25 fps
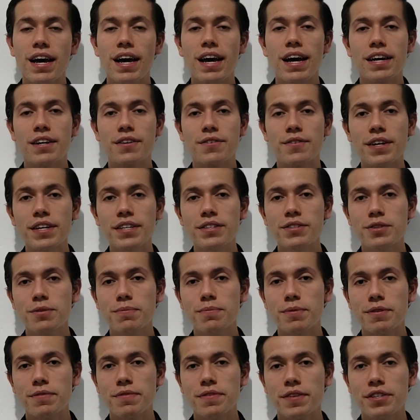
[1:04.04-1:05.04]
a great
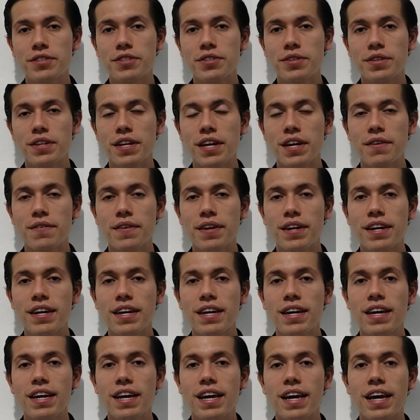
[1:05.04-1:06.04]
superficial area,
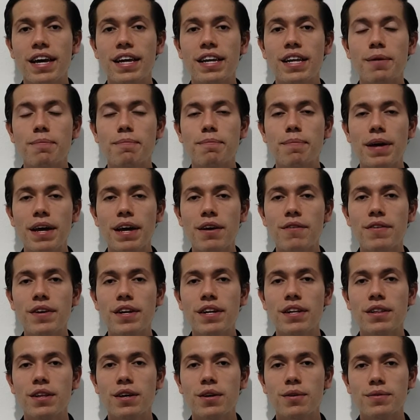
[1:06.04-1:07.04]
and a
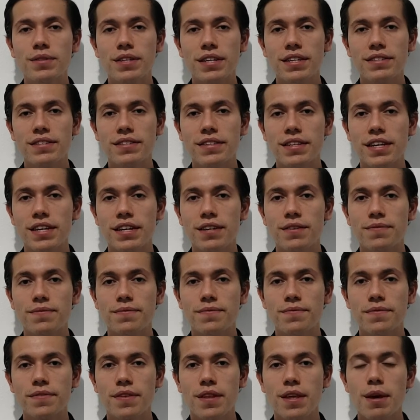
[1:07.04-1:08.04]
very low density.
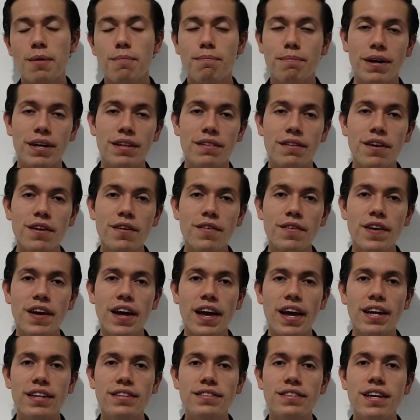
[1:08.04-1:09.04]
By the other
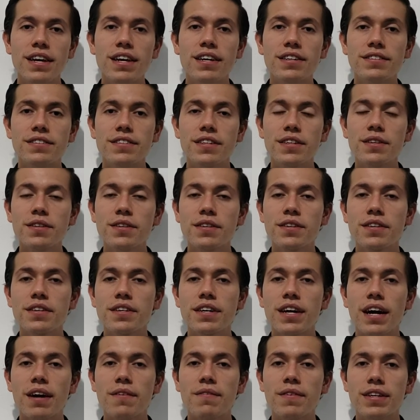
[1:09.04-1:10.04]
hand, silicon
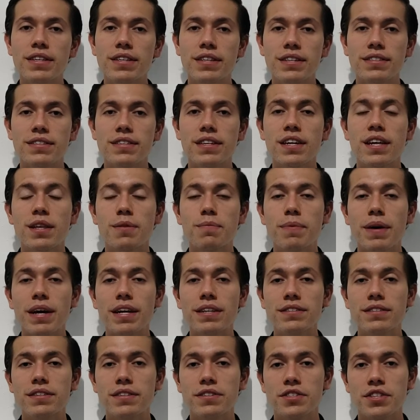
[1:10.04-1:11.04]
carbide is an
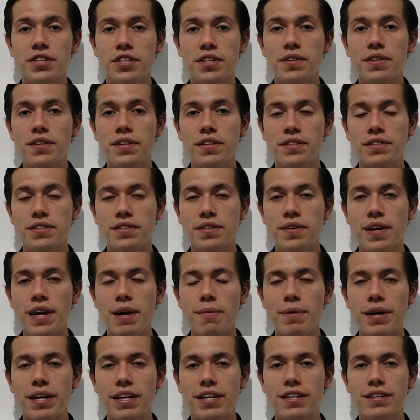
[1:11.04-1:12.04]
advanced engineering
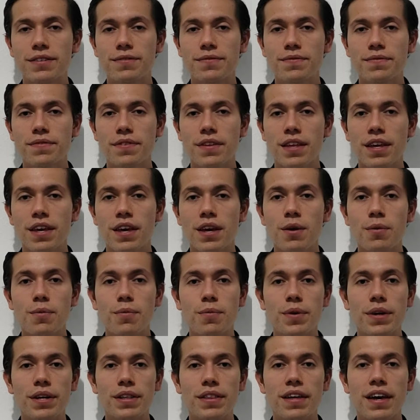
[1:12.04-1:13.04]
ceramic
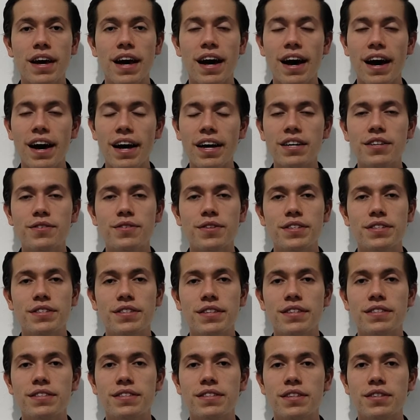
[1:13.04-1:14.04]
with high
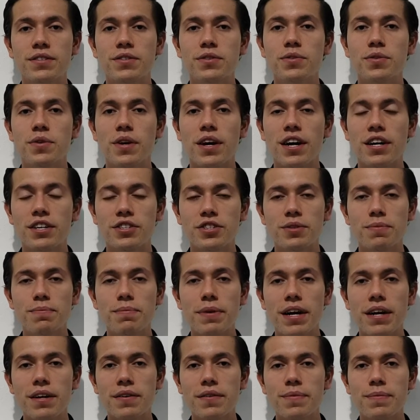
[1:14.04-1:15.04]
resistance to harsh
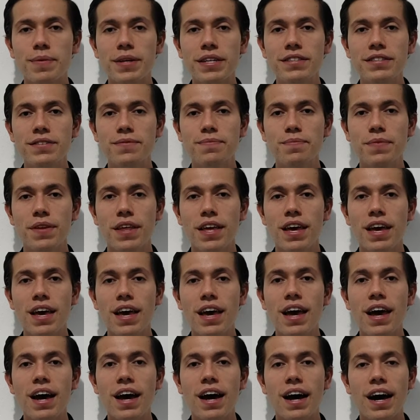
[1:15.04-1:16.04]
environments,
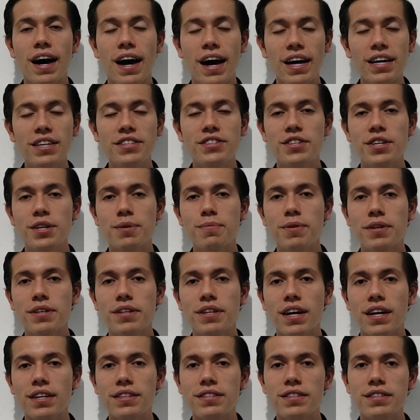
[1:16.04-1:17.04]
high thermal
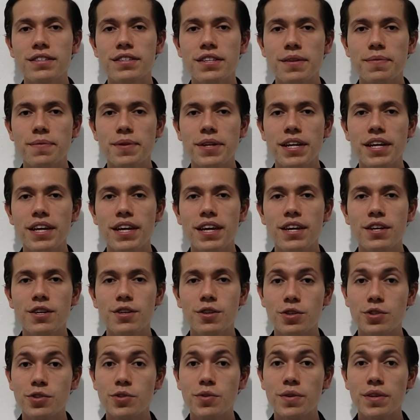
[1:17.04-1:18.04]
conductivity,
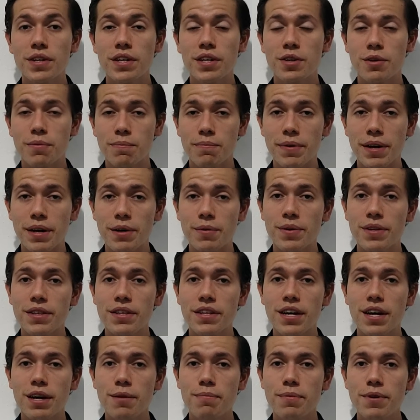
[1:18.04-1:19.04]
usually compared
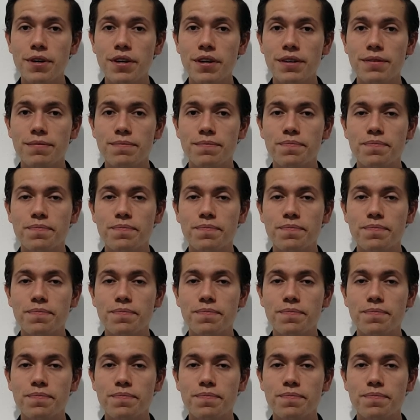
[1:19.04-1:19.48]
with copper,